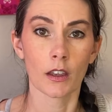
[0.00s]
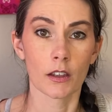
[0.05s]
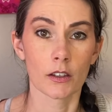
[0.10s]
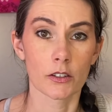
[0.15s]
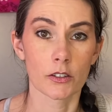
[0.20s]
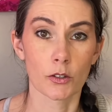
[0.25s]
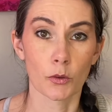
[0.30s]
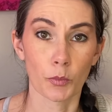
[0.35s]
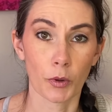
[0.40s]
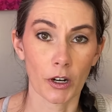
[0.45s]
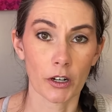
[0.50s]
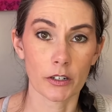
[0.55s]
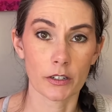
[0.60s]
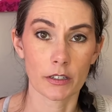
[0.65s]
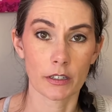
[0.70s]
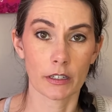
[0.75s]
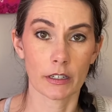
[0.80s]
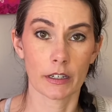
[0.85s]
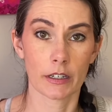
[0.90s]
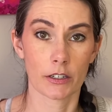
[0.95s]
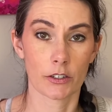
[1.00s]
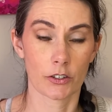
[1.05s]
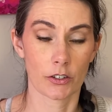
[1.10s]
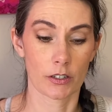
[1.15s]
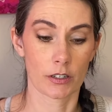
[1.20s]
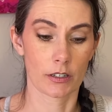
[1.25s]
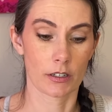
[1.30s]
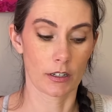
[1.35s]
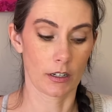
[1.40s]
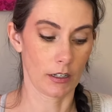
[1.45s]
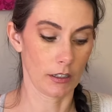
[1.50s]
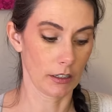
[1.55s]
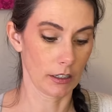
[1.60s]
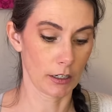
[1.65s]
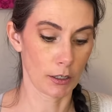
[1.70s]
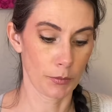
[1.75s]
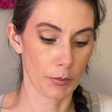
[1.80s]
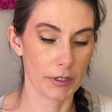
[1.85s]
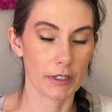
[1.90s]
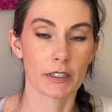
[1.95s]
So parsley is just a
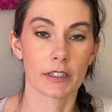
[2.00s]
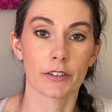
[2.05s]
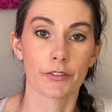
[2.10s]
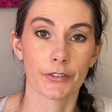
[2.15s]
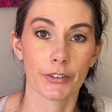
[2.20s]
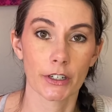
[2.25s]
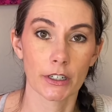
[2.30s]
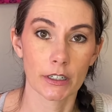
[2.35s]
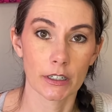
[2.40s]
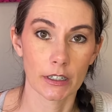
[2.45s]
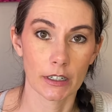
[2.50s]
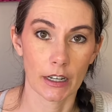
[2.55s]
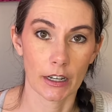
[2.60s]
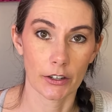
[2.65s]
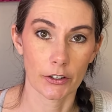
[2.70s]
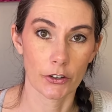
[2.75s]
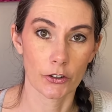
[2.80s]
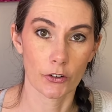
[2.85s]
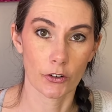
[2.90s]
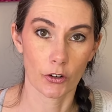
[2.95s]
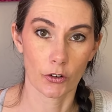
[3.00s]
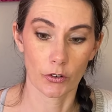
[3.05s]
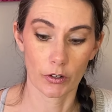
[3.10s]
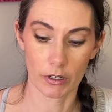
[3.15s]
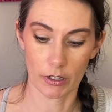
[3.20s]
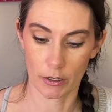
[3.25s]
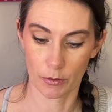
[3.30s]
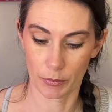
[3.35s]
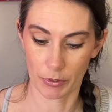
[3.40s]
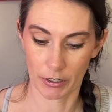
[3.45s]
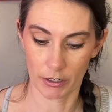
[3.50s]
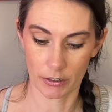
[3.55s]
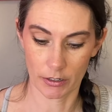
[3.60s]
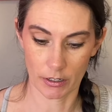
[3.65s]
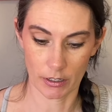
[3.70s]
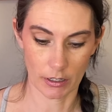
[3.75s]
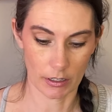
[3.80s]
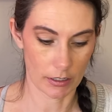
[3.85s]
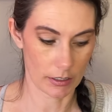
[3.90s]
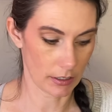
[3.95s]
little bit different in how you grow it compared to
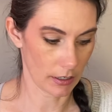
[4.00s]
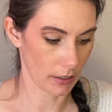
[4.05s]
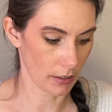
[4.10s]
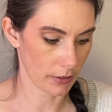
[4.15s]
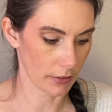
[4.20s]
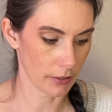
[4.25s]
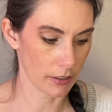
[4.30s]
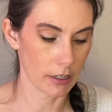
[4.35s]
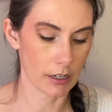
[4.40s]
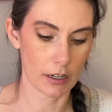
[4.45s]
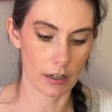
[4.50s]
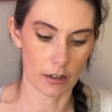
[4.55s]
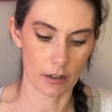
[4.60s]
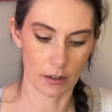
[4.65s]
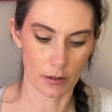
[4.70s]
the celery.